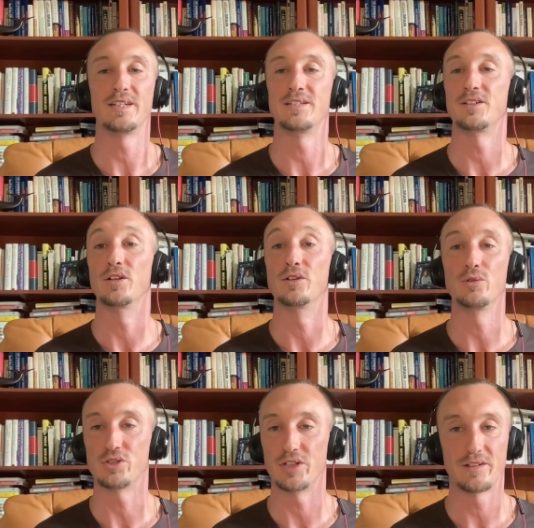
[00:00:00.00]
It's an
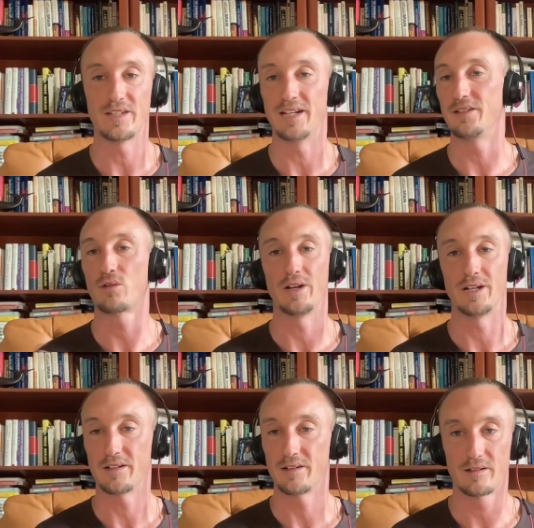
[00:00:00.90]
illusion that it's
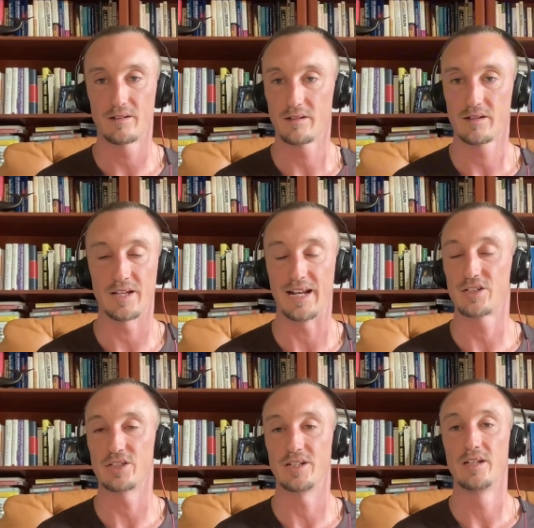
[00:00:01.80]
creating connection.